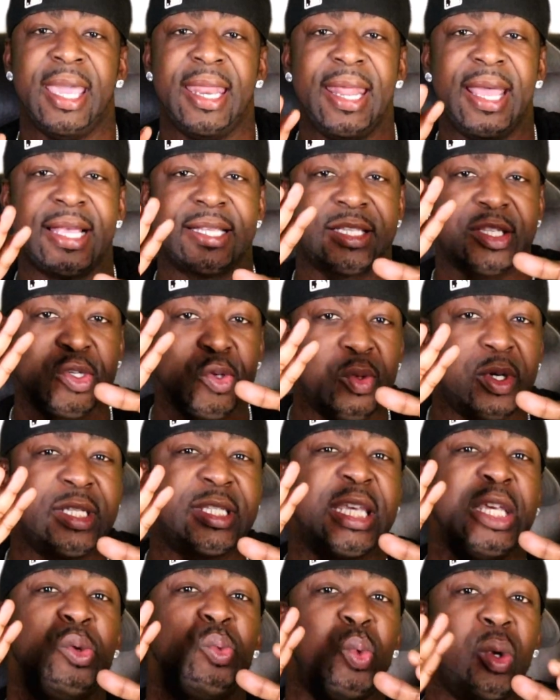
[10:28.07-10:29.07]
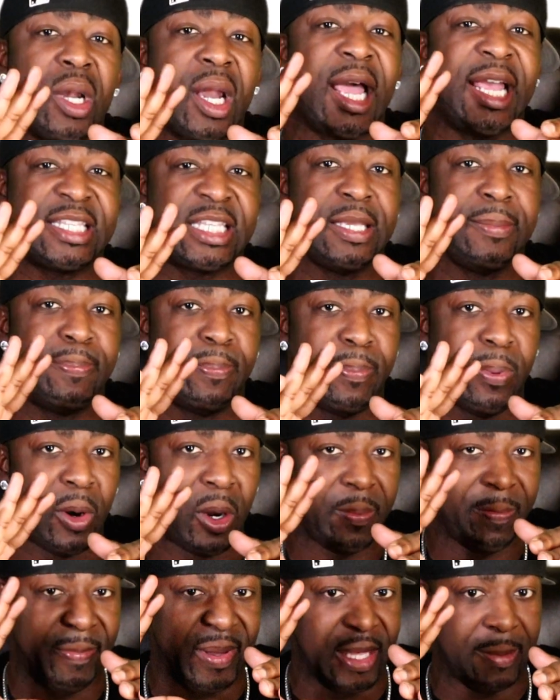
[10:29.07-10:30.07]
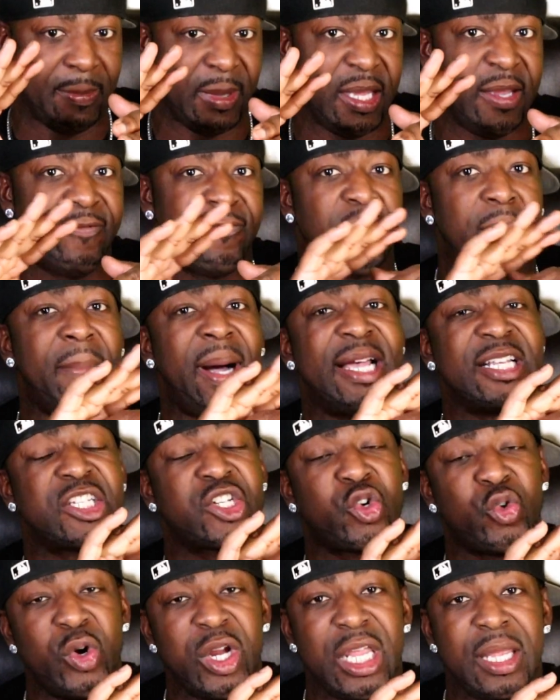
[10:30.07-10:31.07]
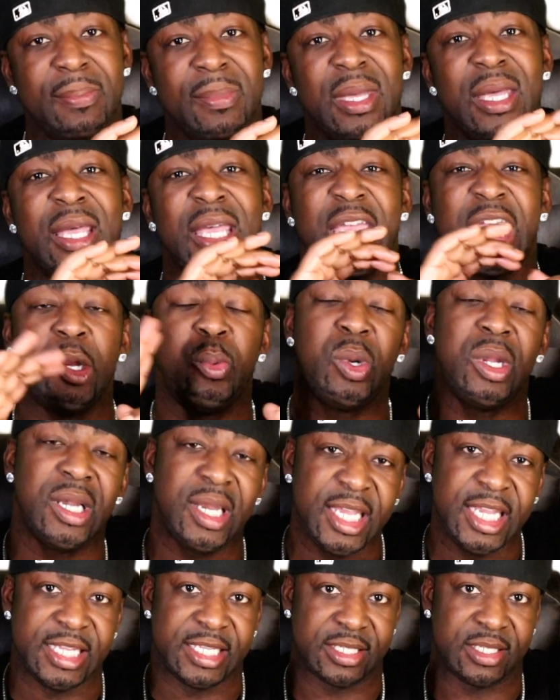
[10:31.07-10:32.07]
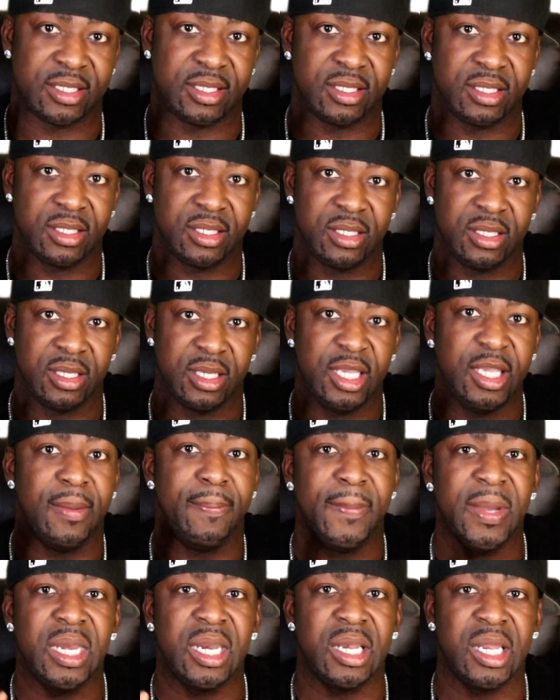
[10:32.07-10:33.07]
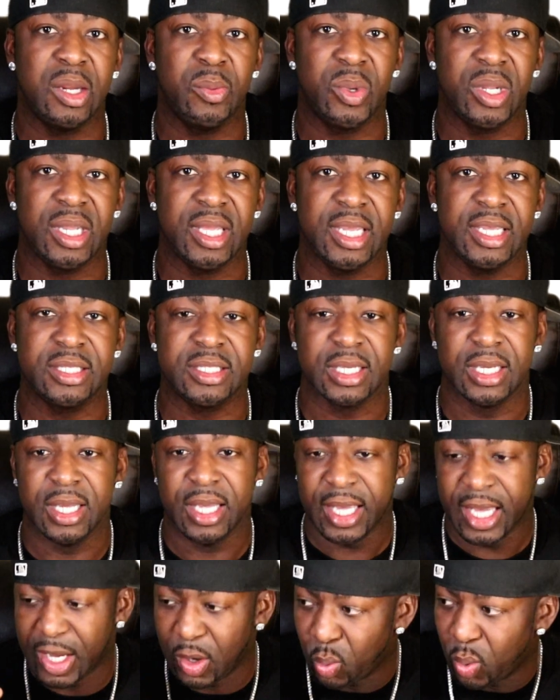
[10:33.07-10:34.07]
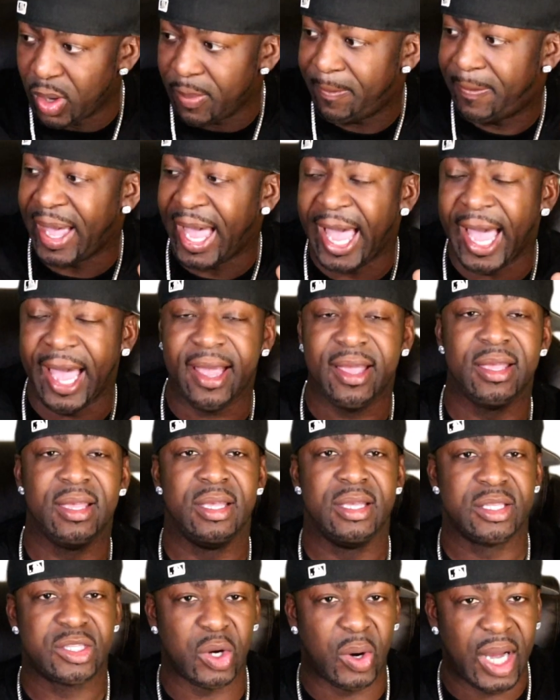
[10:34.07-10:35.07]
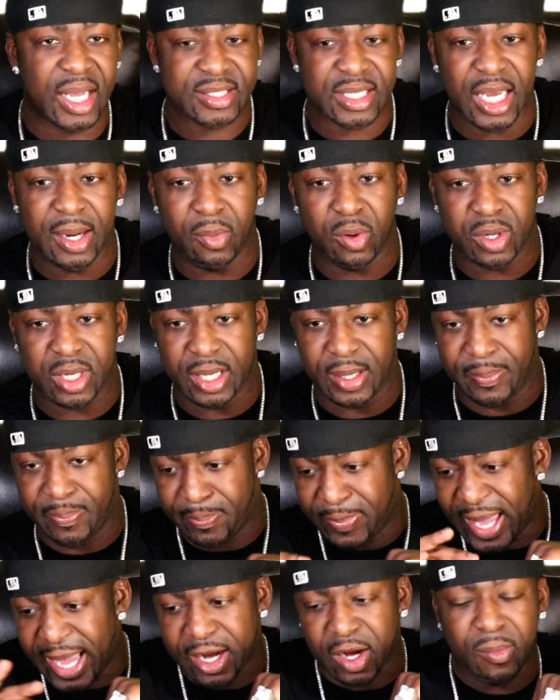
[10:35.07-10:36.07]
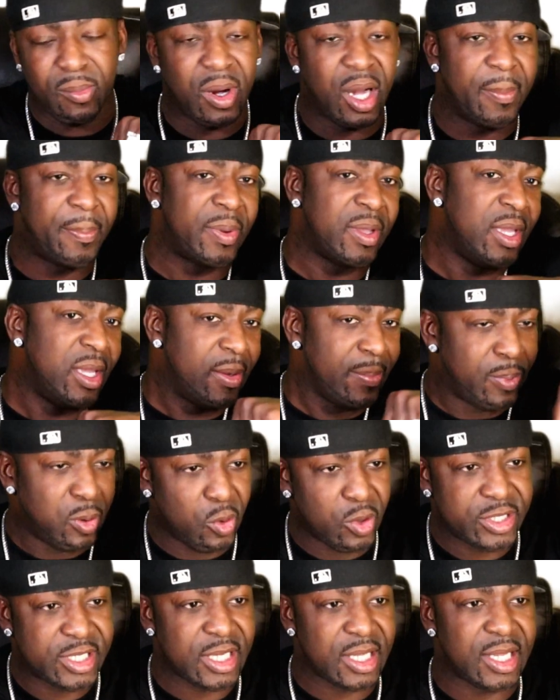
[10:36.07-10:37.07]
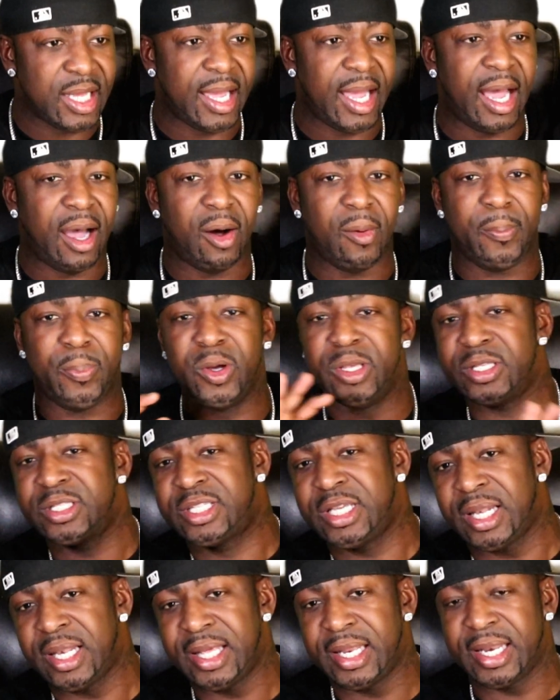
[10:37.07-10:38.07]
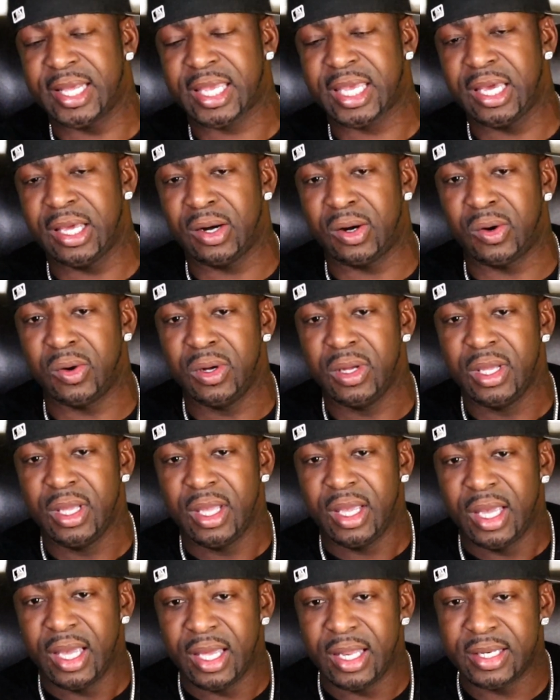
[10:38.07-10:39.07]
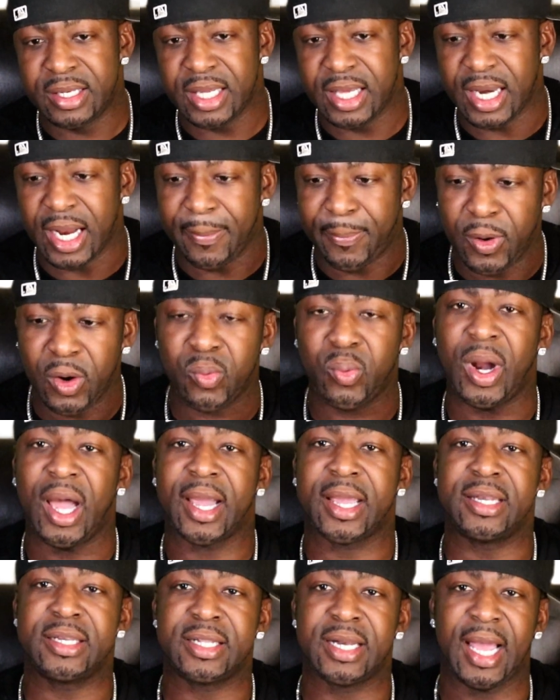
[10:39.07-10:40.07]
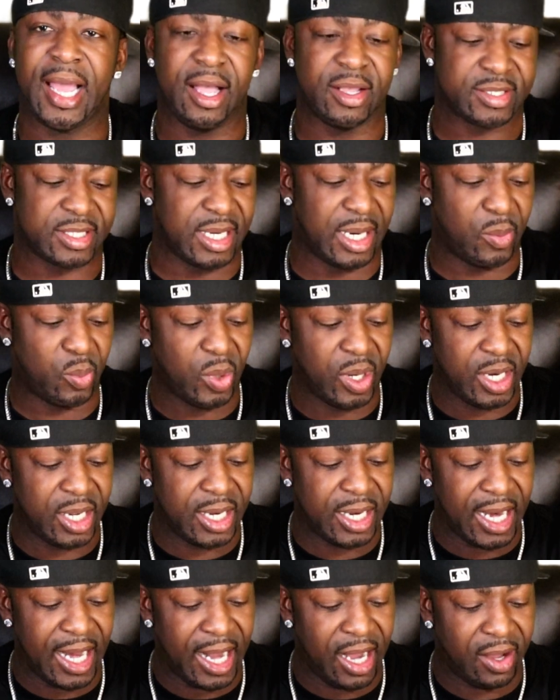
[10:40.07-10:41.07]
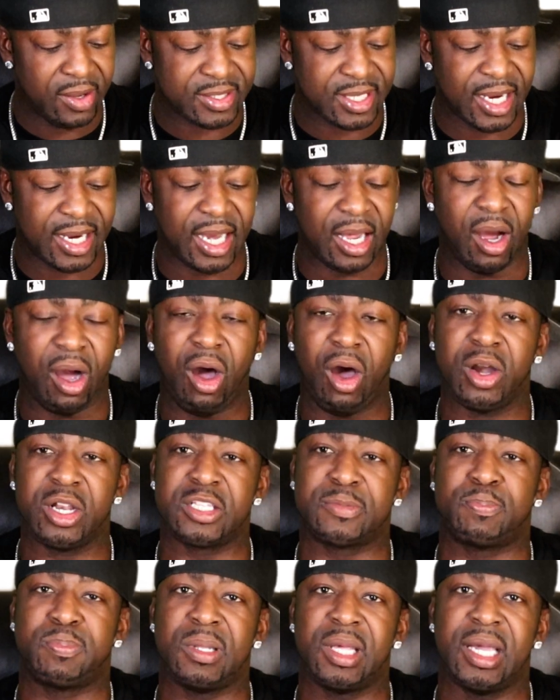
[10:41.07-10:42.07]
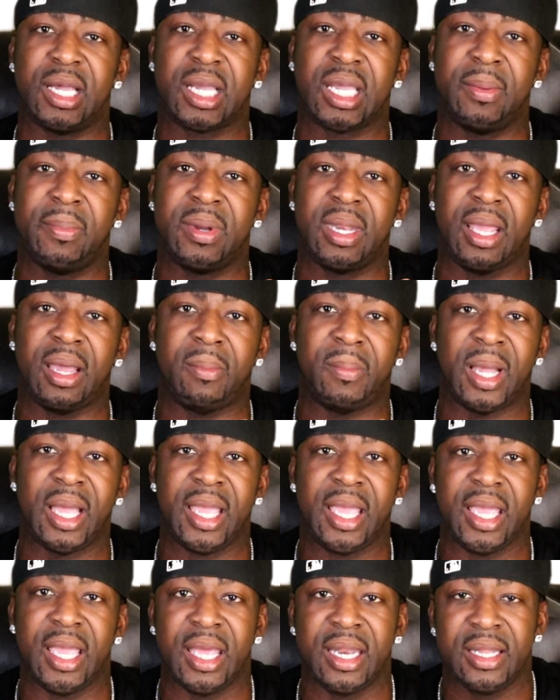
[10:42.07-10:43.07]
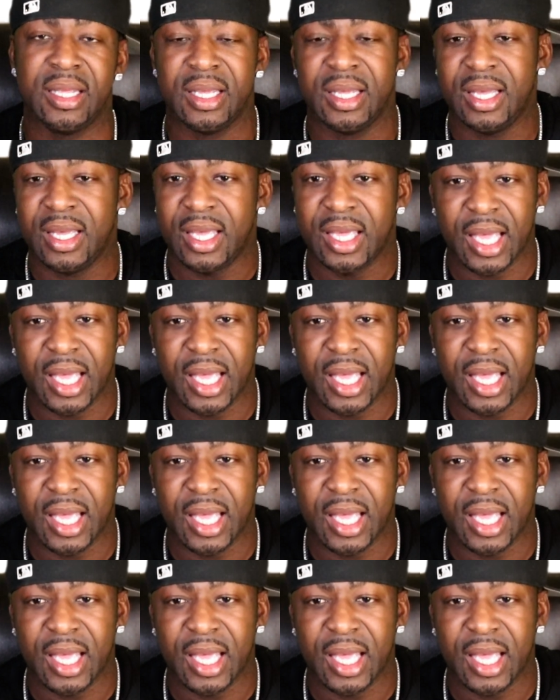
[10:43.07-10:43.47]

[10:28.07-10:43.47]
And as soon as he realized he bit me from my scream, he released. He immediately released and went back. So I was able to back him up, pull Zilla out, put Zilla in the kennel, and then I put Rock into the house, and I'm running in the house. I got all this blood coming out of my hand.